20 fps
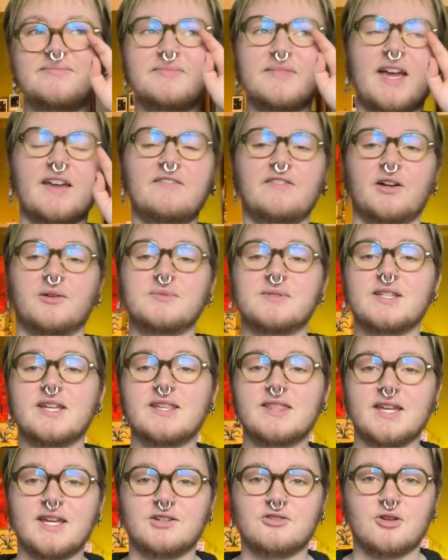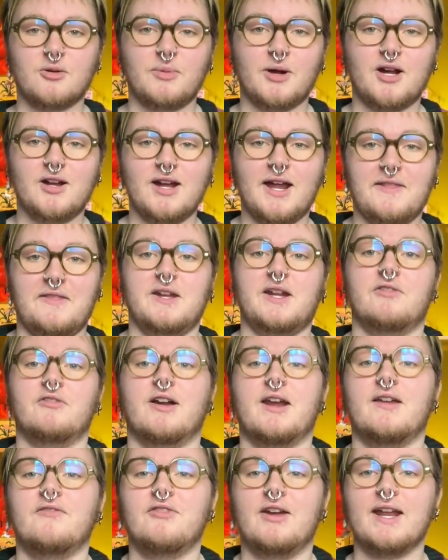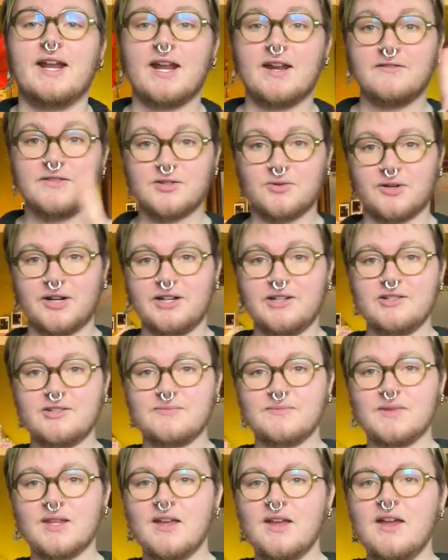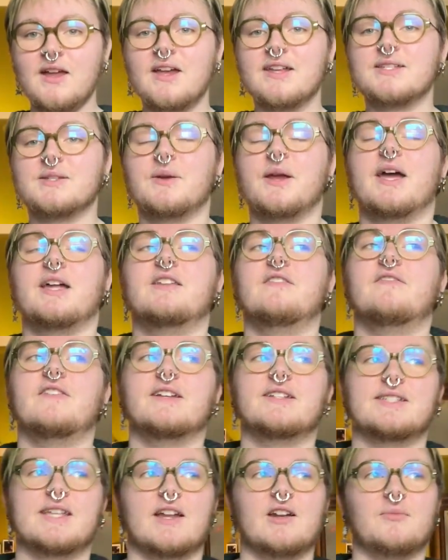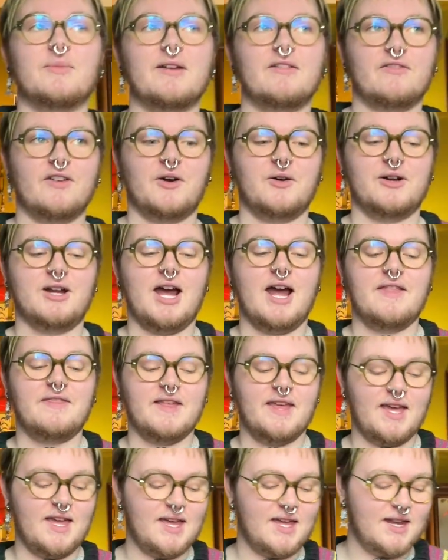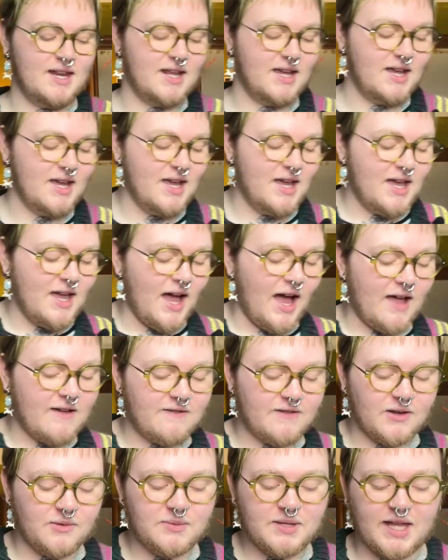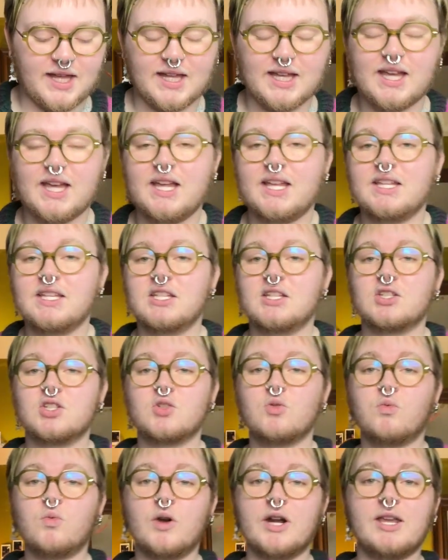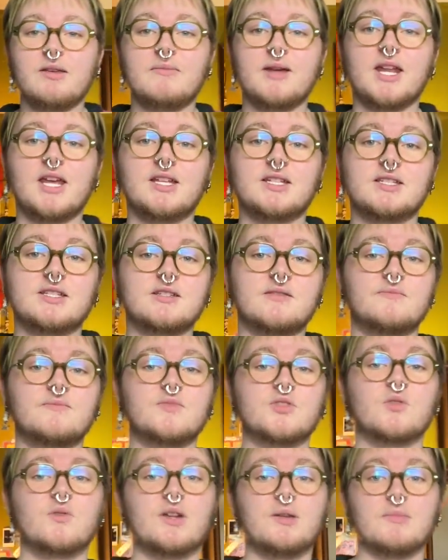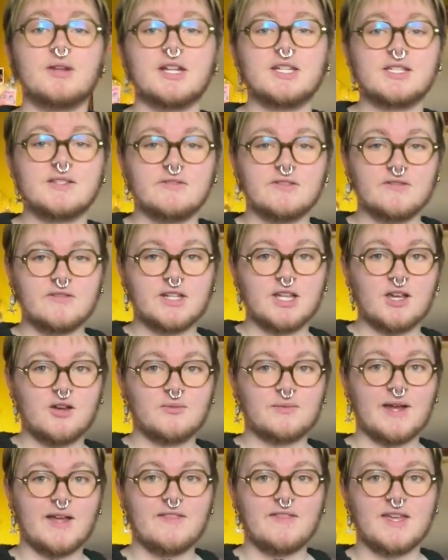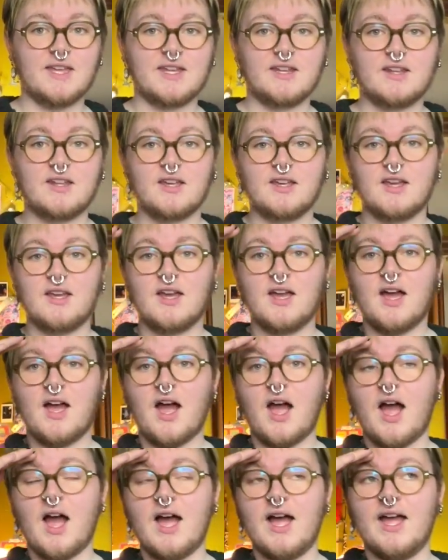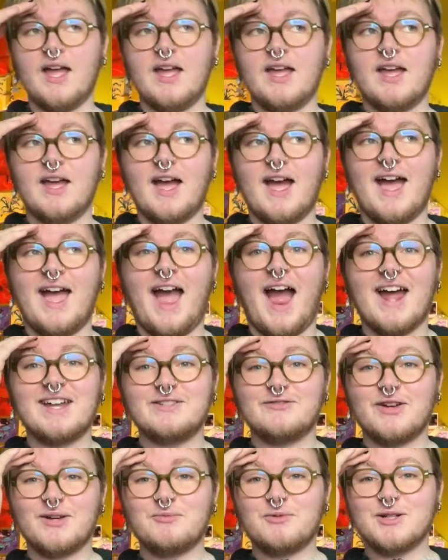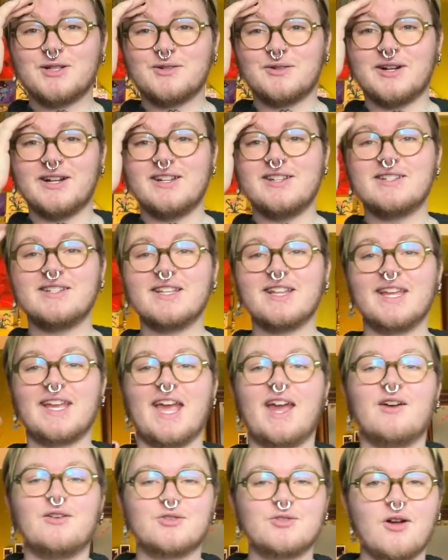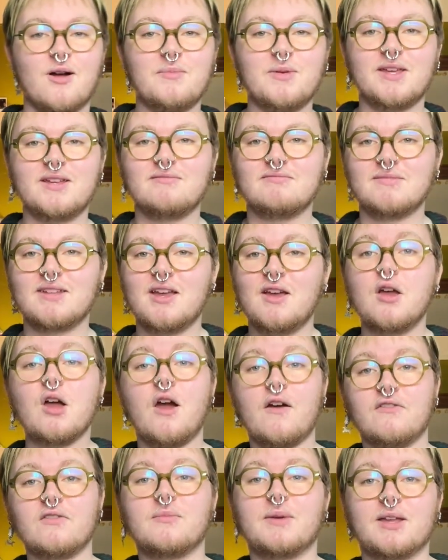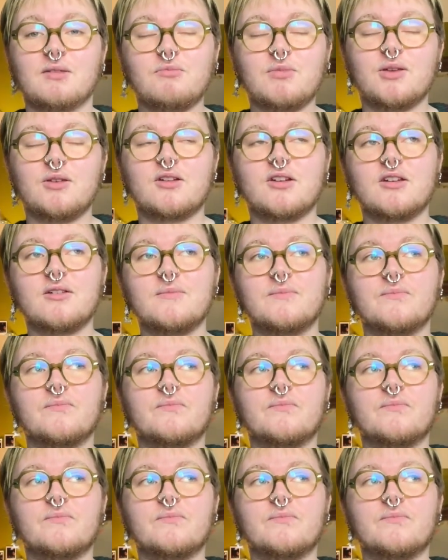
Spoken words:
I filmed like the intro part and then I ran out of storage. So I had to fix that on my phone. And then I filmed like 20 minutes of a video. And then I had to find more storage to like airdrop it over my computer.